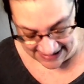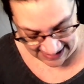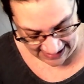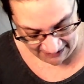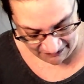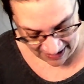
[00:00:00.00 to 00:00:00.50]
I
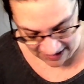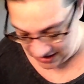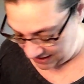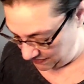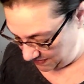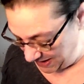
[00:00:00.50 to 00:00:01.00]
have
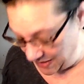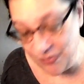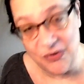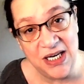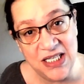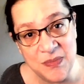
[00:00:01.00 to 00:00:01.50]
actually remained
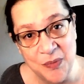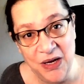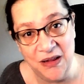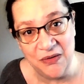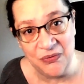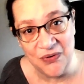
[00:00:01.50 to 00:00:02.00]
pretty
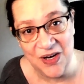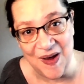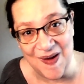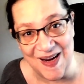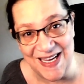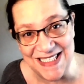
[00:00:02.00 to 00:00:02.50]
spoiler free
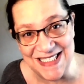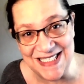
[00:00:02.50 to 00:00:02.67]
on it,